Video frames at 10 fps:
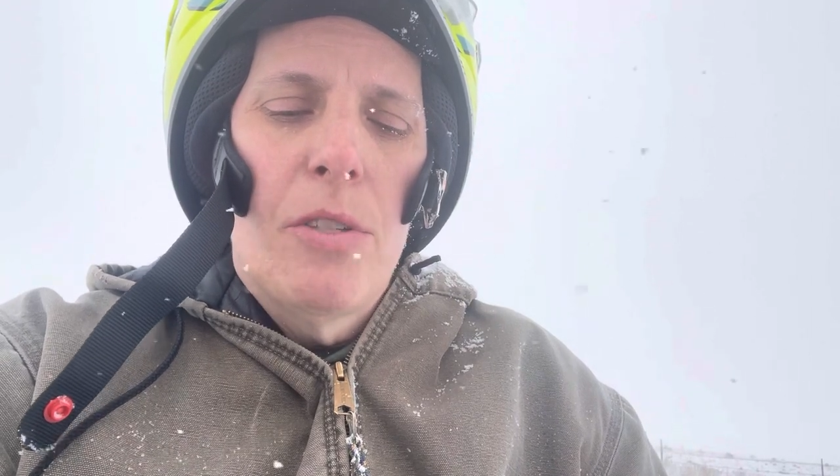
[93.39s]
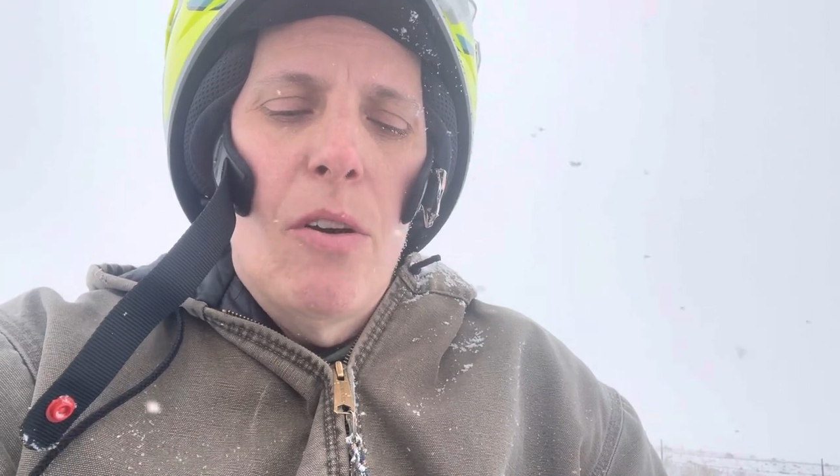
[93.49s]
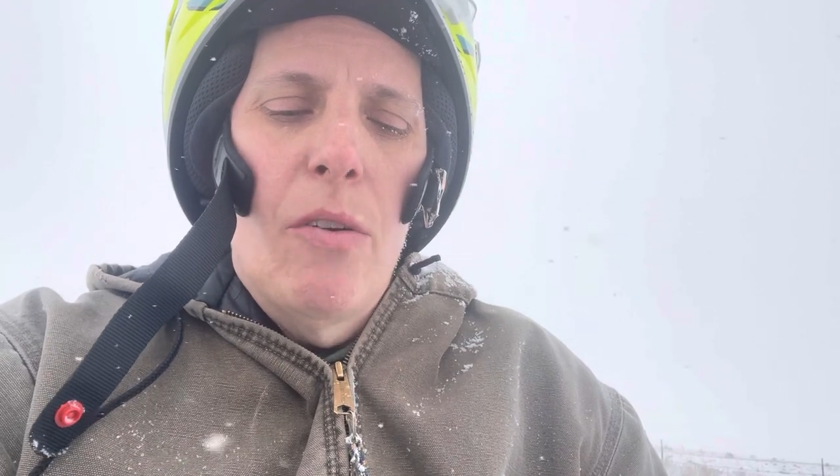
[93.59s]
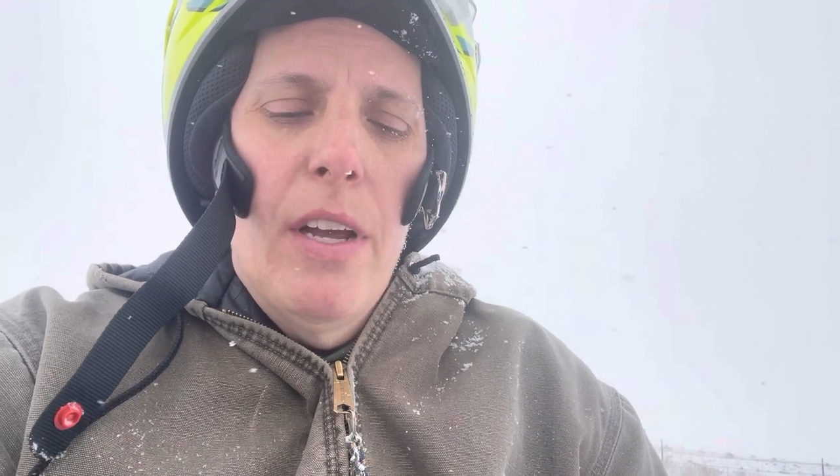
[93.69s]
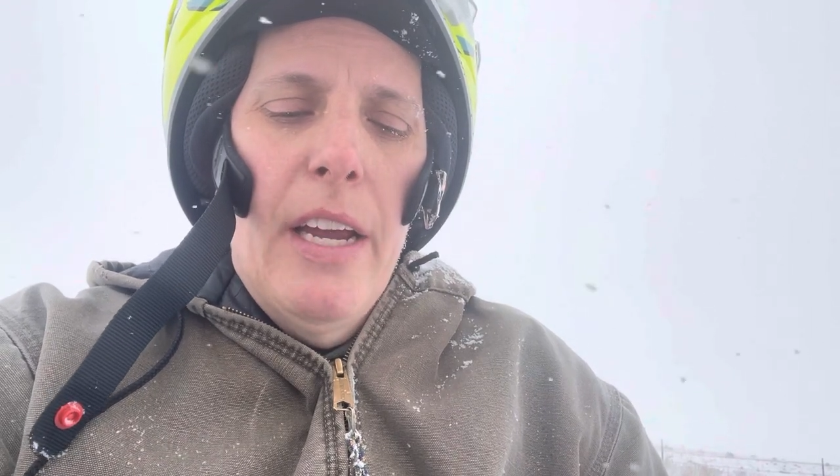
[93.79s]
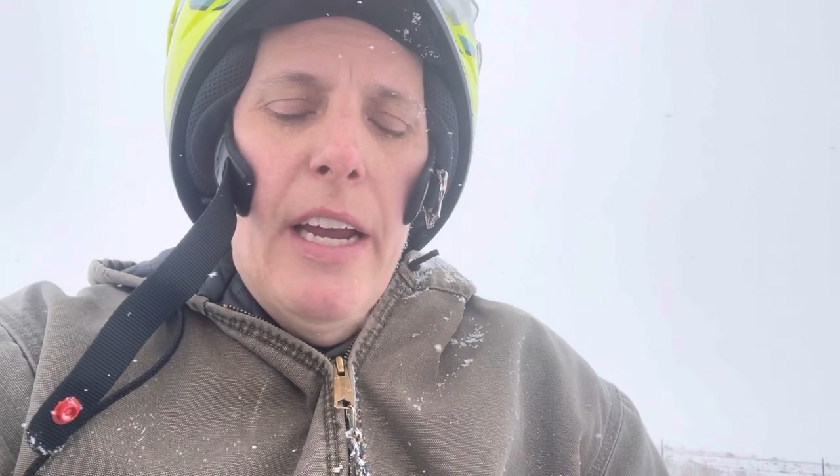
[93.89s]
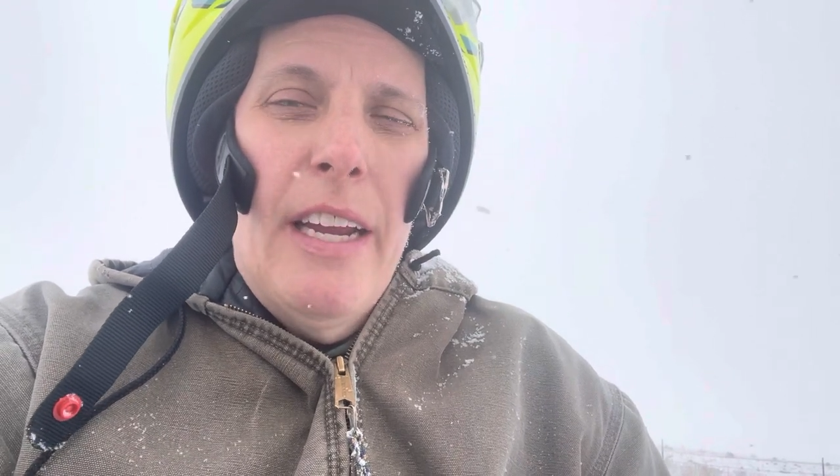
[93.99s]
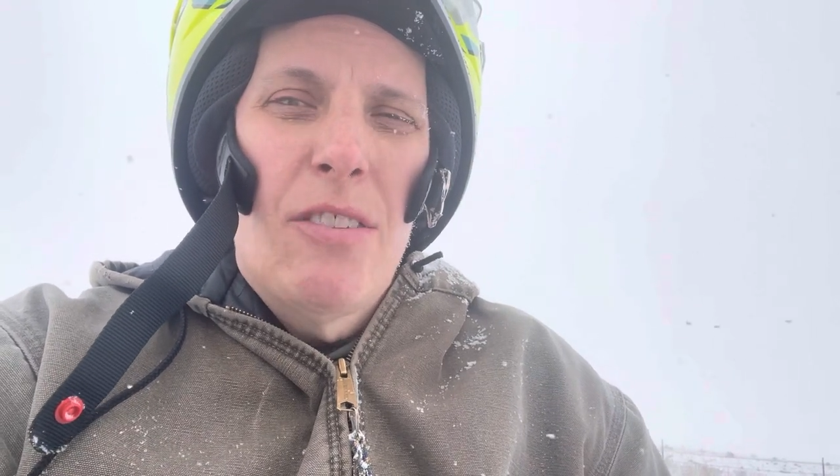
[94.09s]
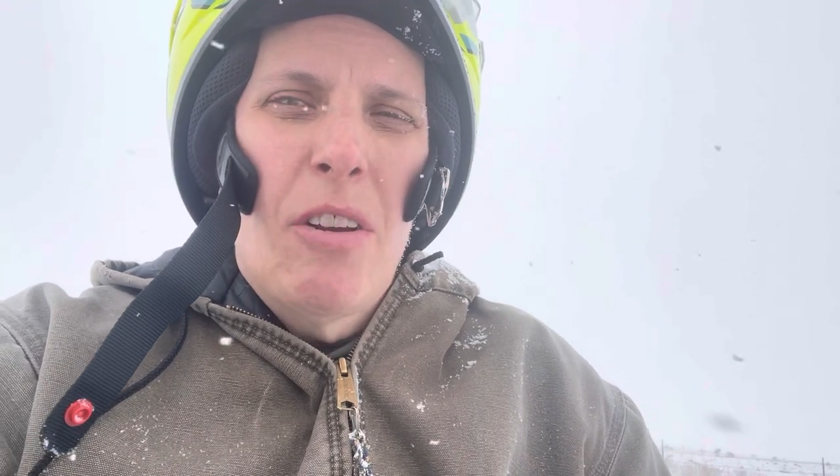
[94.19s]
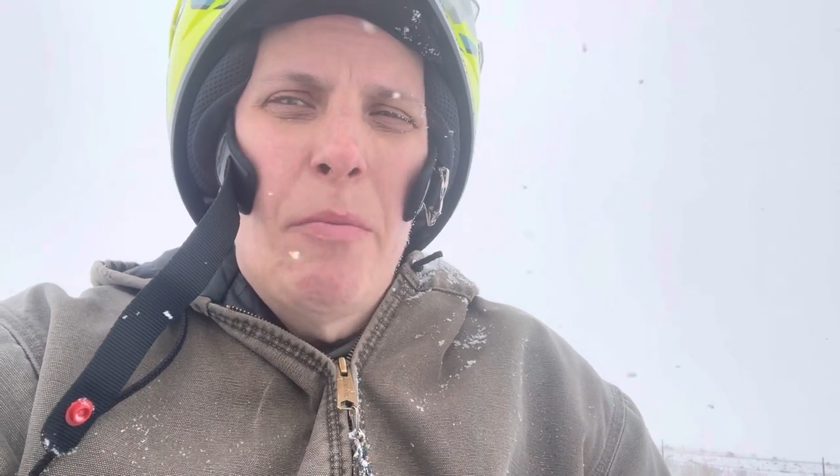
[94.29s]
So
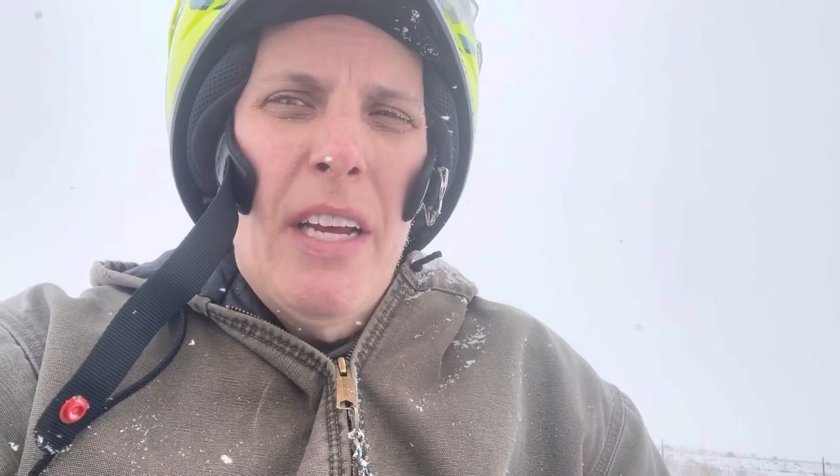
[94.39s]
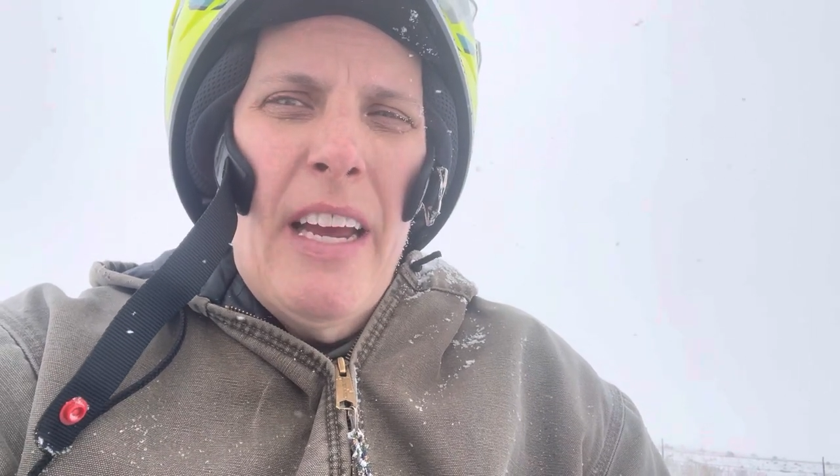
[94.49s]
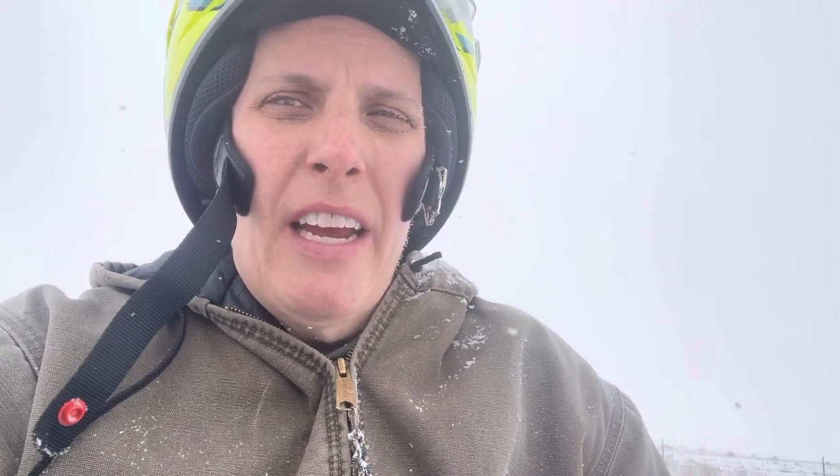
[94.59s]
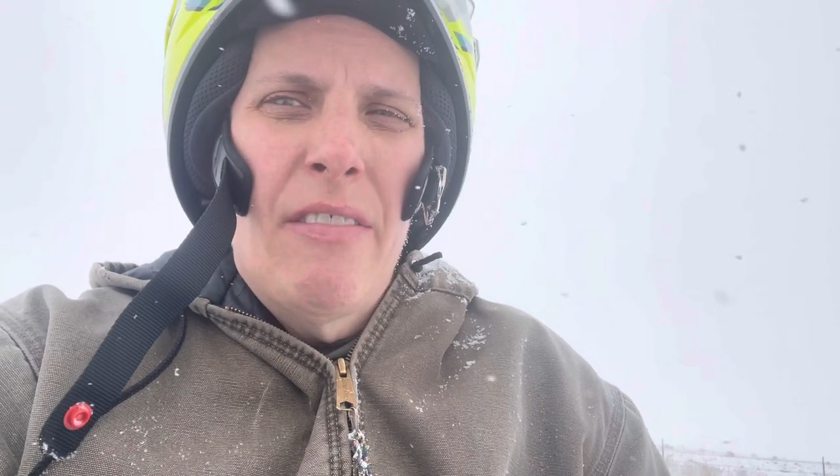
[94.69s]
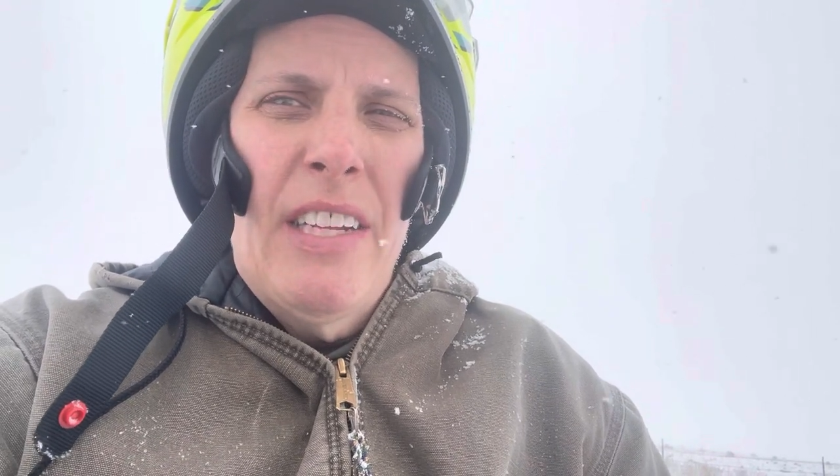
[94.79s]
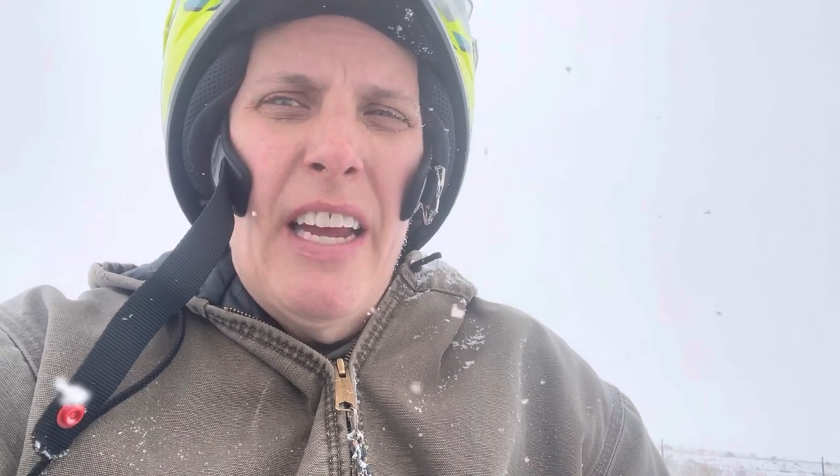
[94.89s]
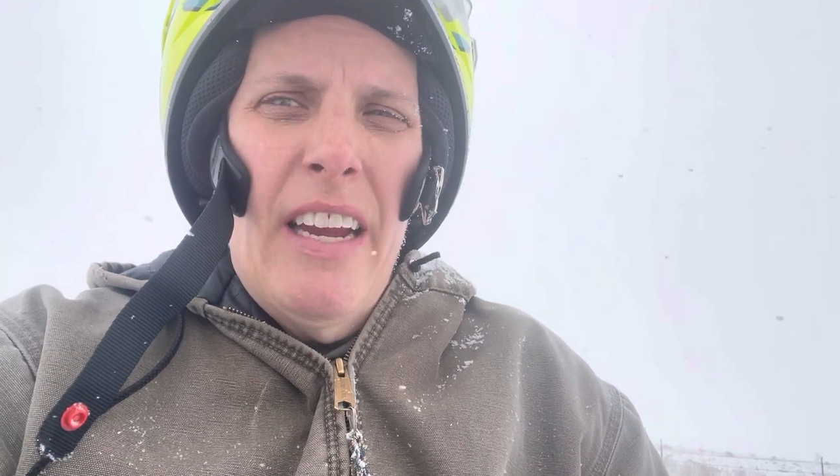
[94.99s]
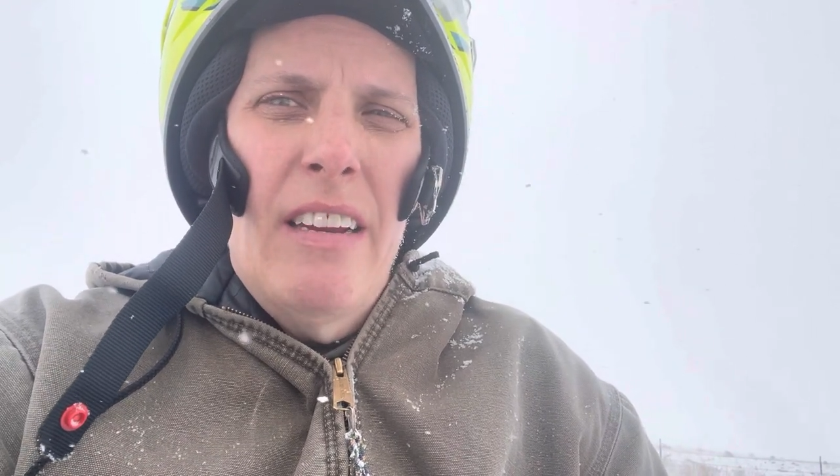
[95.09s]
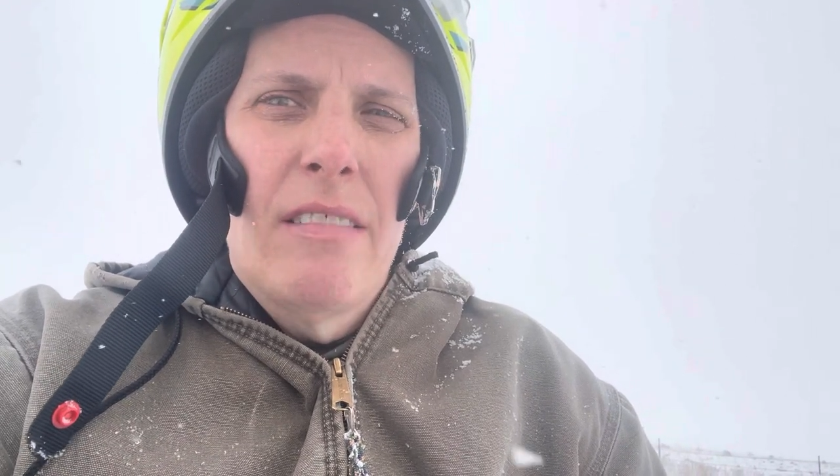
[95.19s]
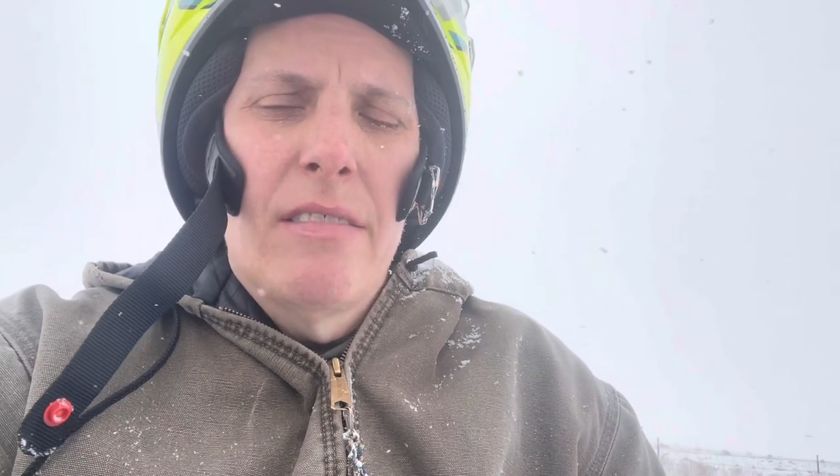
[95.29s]
it's going to be a heck of a
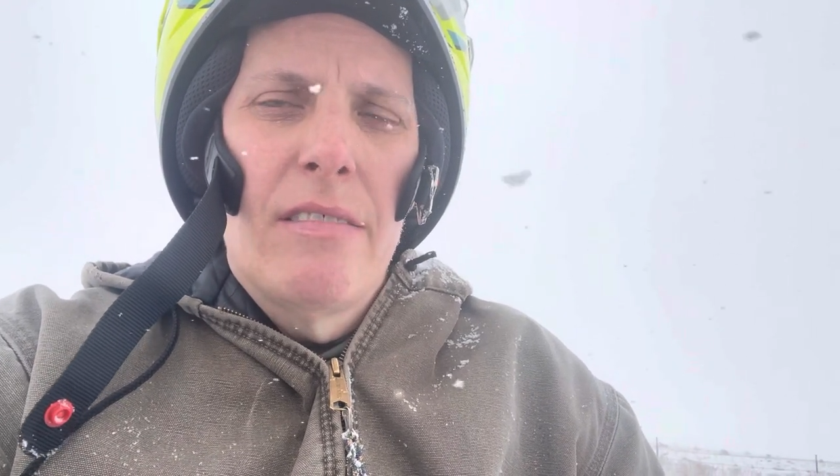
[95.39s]
day